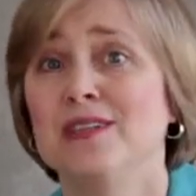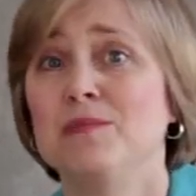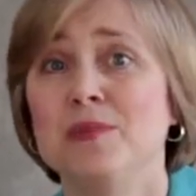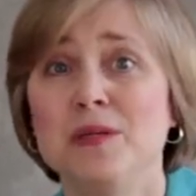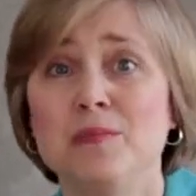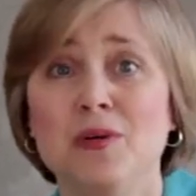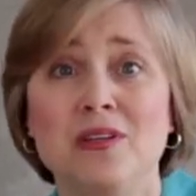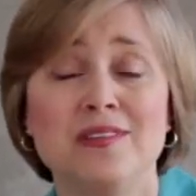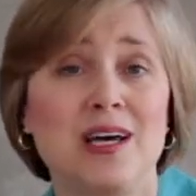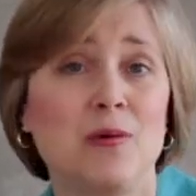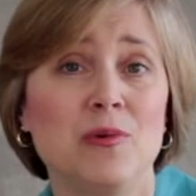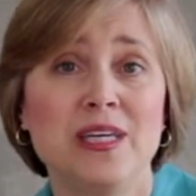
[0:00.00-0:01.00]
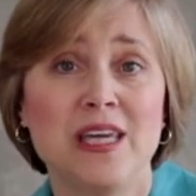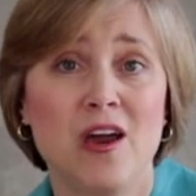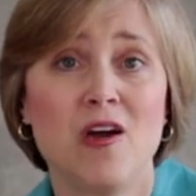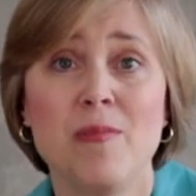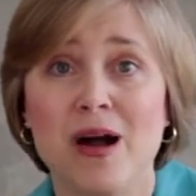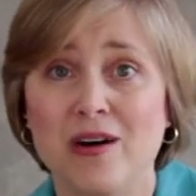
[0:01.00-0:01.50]
in people that we
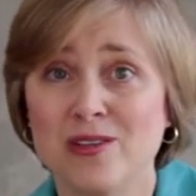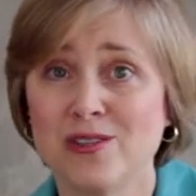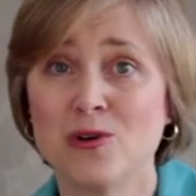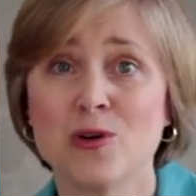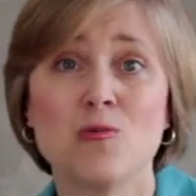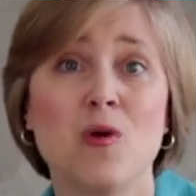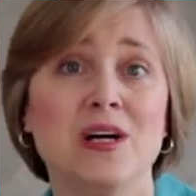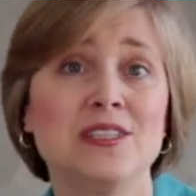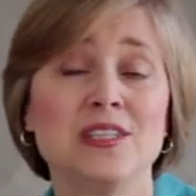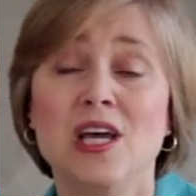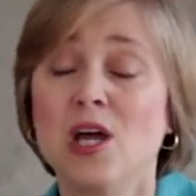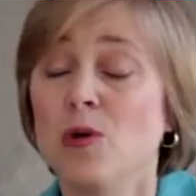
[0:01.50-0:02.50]
care about or want.